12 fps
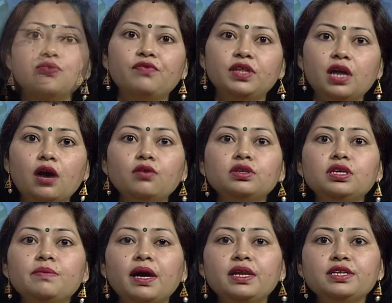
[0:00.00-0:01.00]
Without
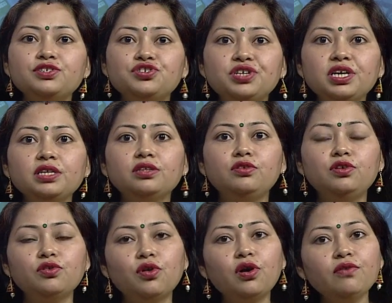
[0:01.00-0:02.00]
the myelin sheath,
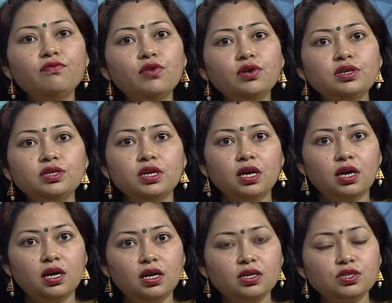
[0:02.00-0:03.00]
neuron would
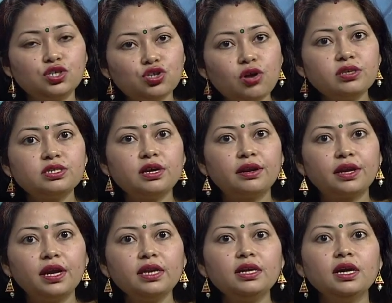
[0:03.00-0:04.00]
uh, short
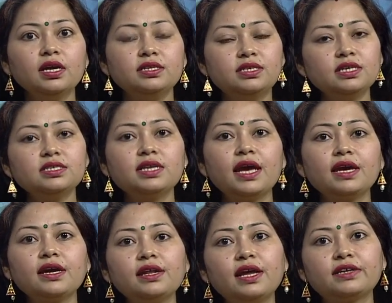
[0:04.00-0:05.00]
circuit just
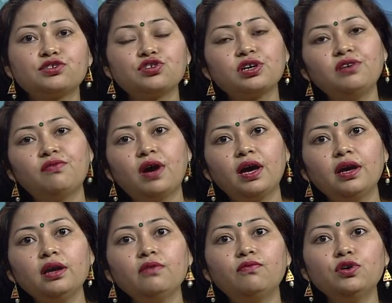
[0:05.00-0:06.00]
like an electrical
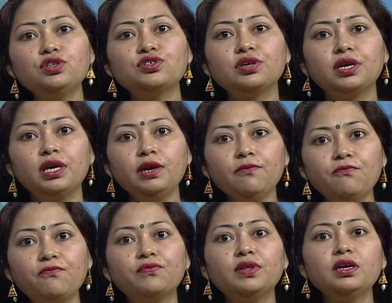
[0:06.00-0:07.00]
wire would if
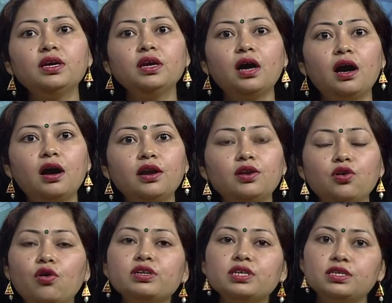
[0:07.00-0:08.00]
they are
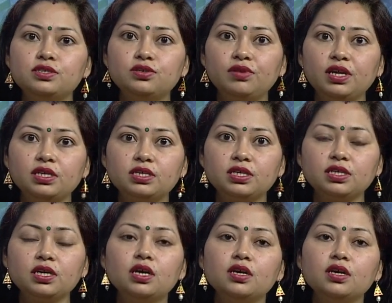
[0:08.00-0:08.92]
not insulated.